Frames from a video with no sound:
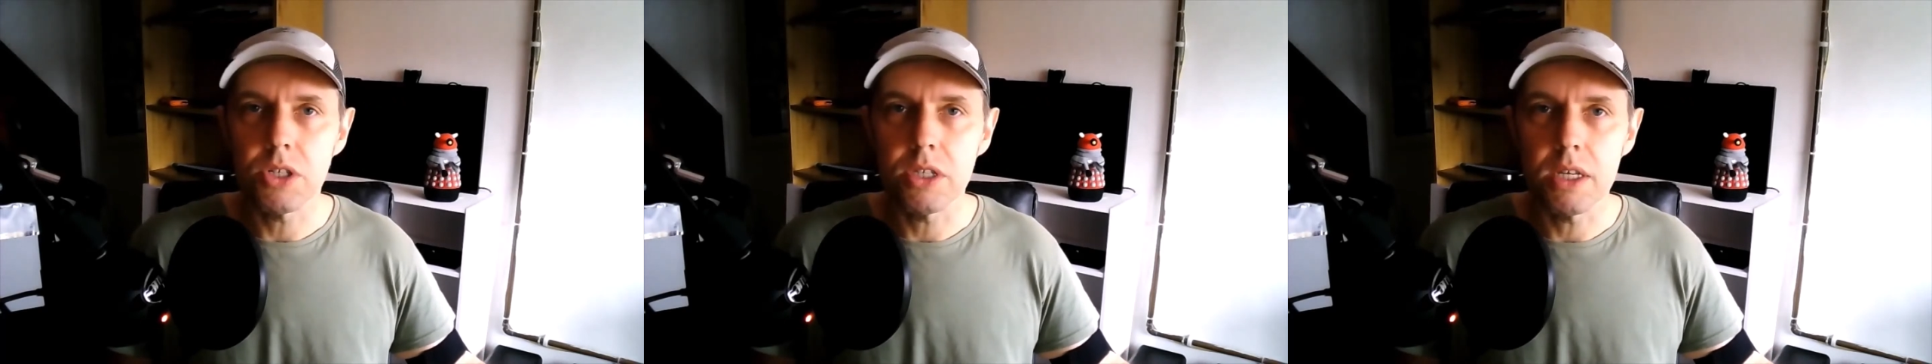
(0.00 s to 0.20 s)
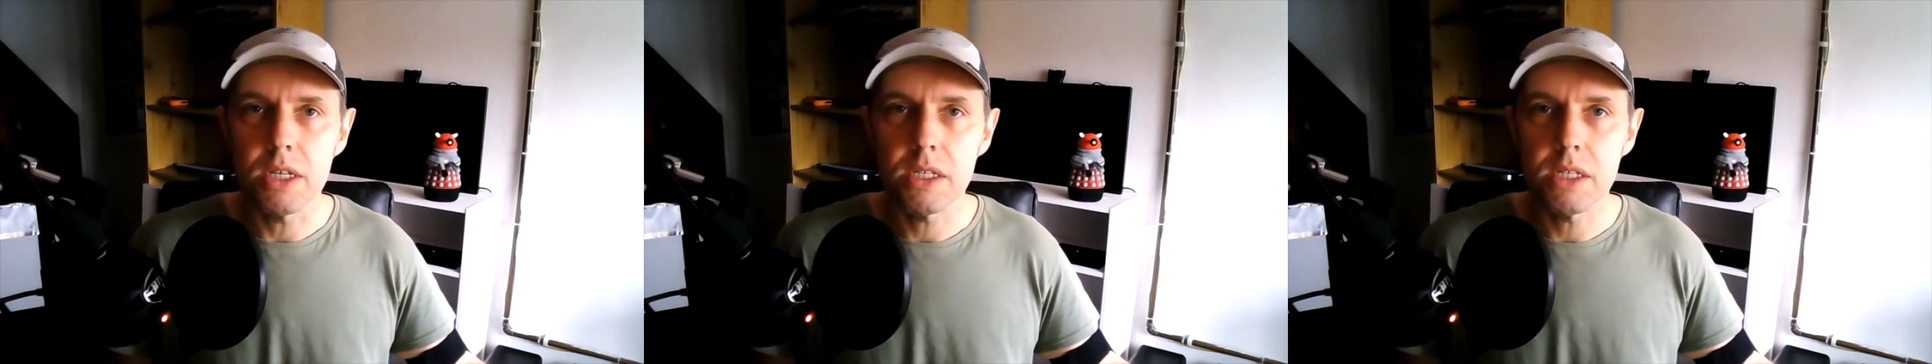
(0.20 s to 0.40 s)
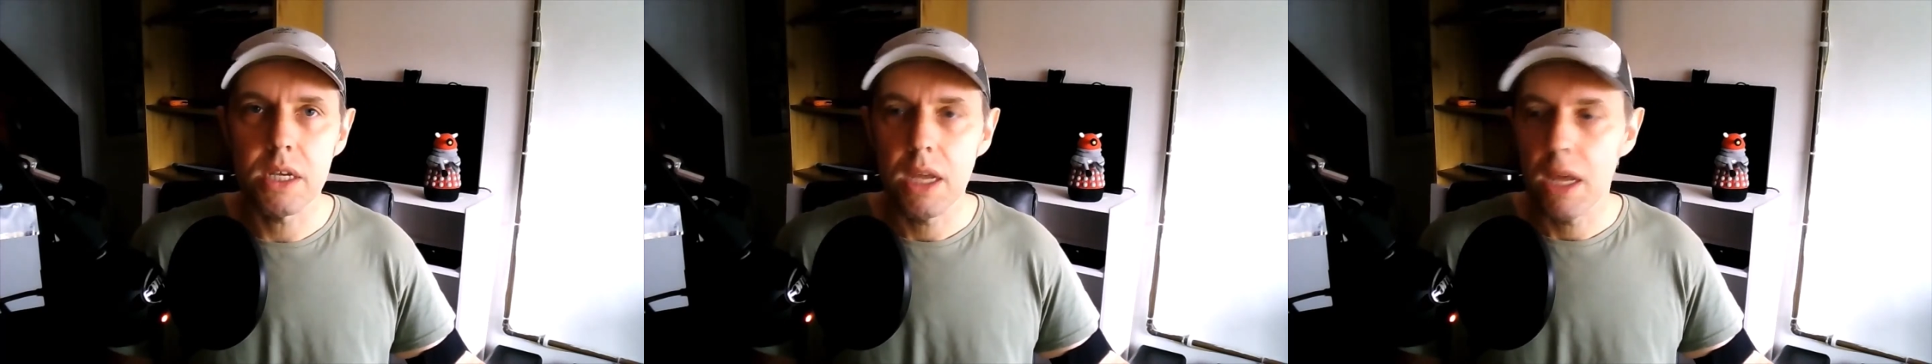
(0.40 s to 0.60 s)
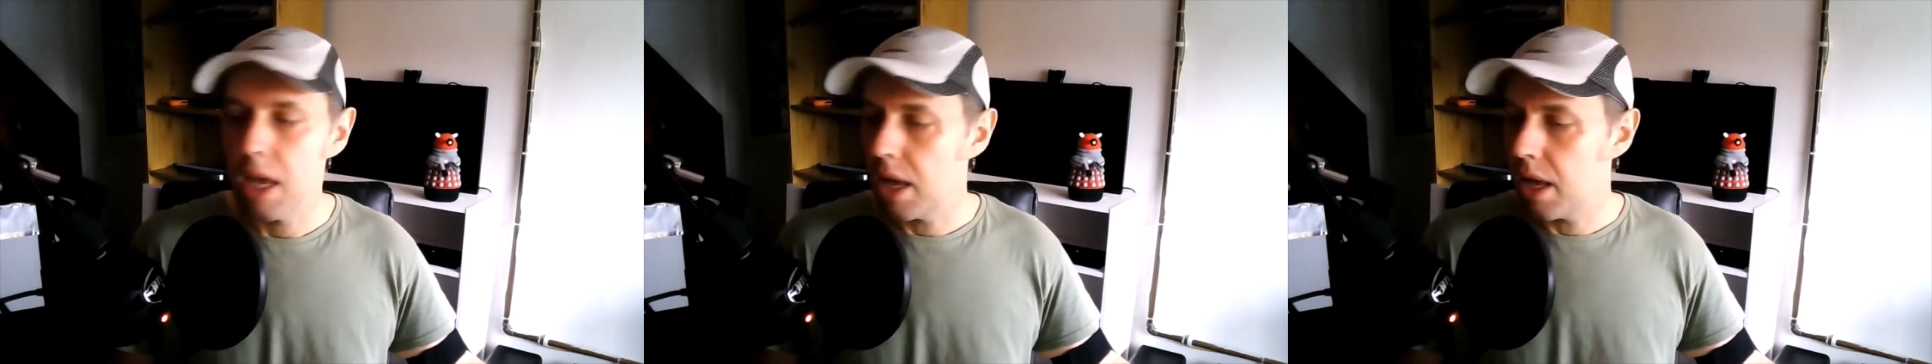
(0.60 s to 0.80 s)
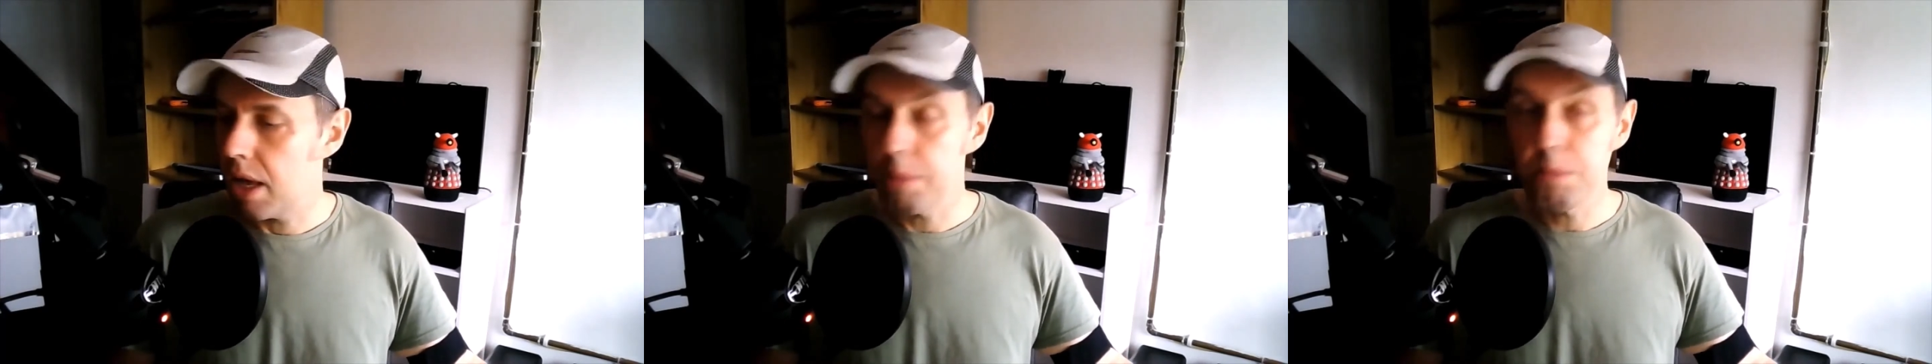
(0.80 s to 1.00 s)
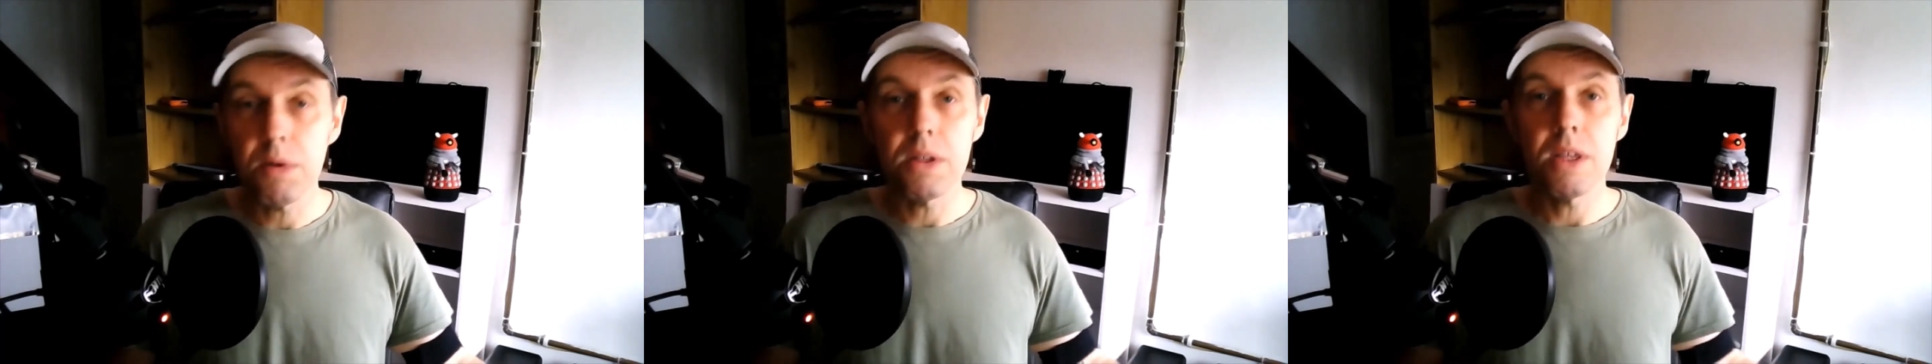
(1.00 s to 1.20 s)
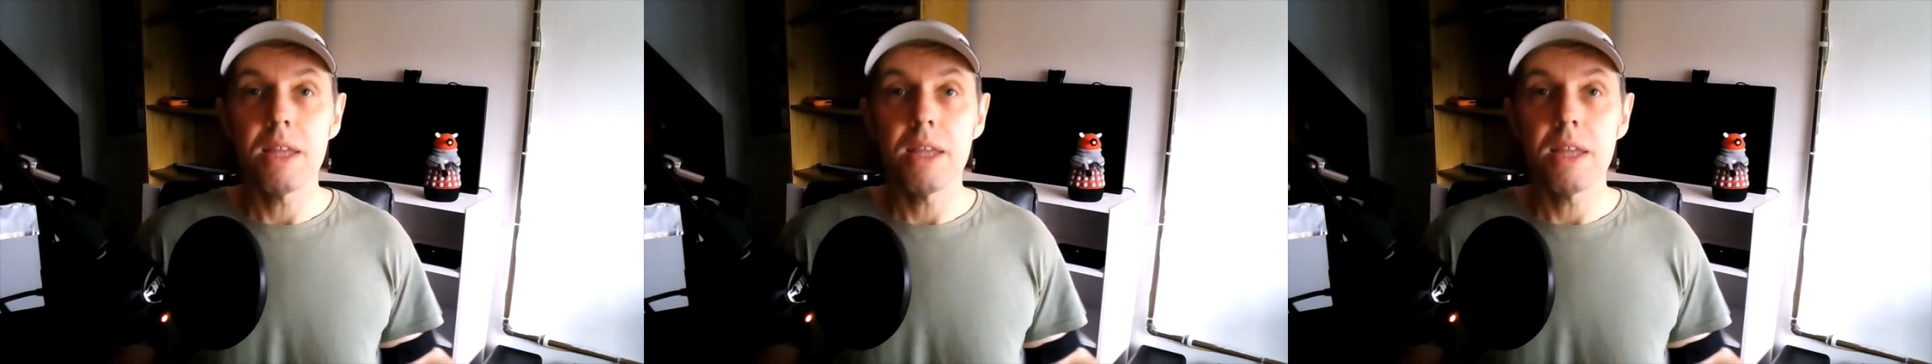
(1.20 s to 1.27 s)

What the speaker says: these. But